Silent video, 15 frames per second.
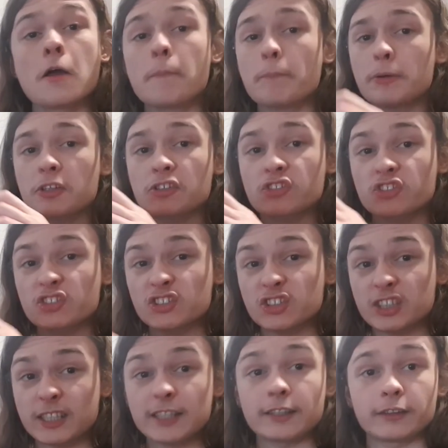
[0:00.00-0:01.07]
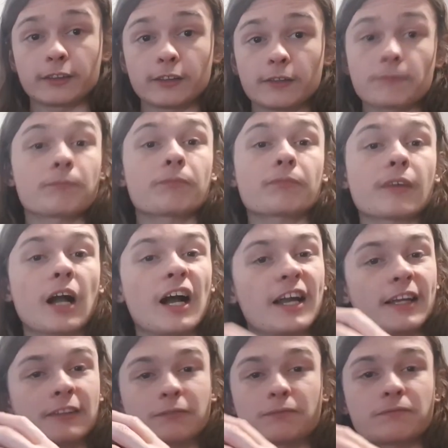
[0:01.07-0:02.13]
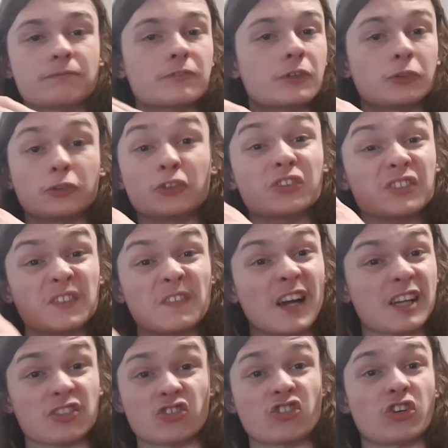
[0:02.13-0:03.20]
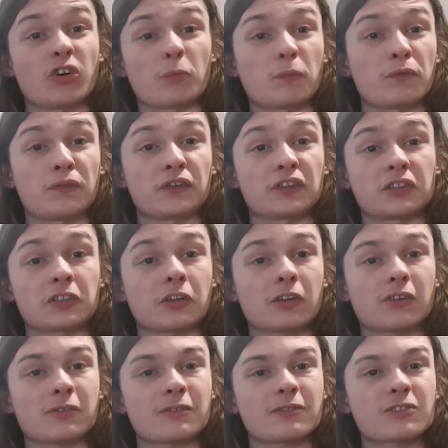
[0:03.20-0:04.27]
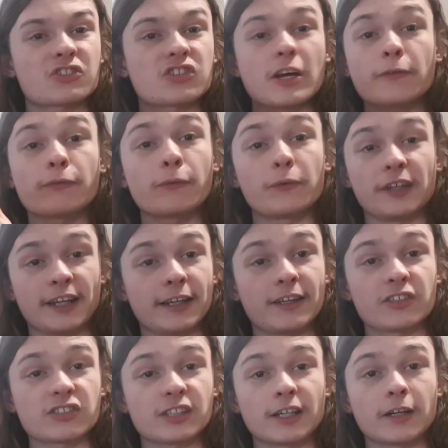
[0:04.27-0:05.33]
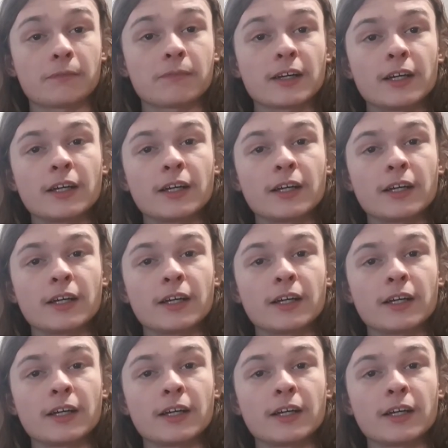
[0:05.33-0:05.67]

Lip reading: But still, I have conducted that job for several years now,